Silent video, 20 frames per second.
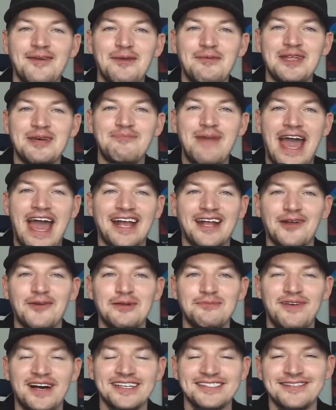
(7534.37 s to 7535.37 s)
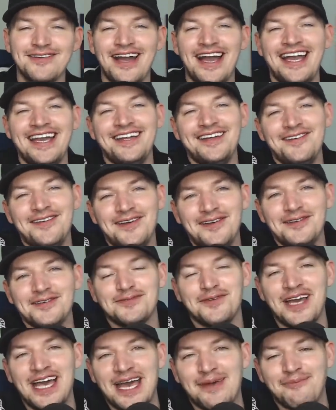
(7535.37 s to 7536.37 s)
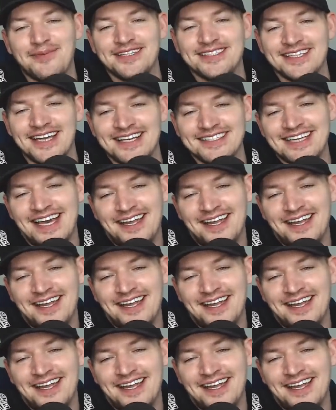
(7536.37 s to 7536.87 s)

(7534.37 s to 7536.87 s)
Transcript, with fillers: Maybe the backer went bust. I don't know what happens, guys.